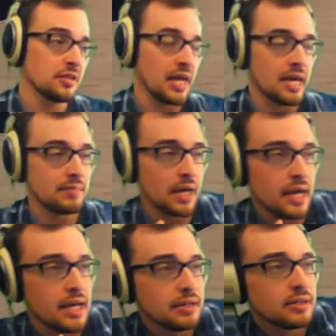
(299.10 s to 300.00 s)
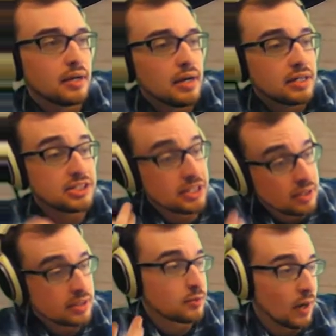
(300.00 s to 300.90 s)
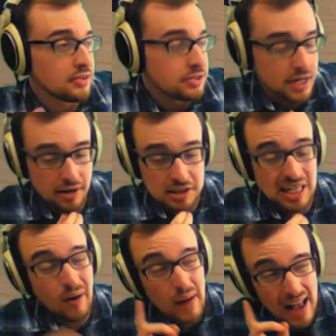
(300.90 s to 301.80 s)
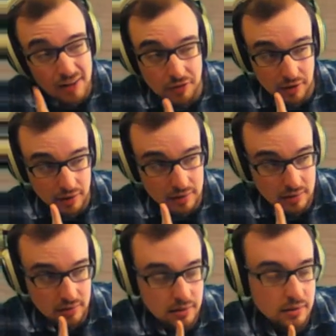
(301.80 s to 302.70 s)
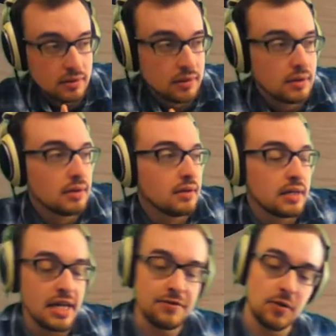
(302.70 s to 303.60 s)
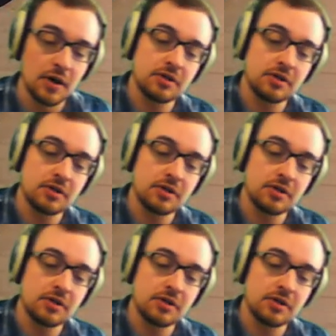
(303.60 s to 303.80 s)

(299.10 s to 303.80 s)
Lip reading: than the 8x8, still is quite the challenge. However, if you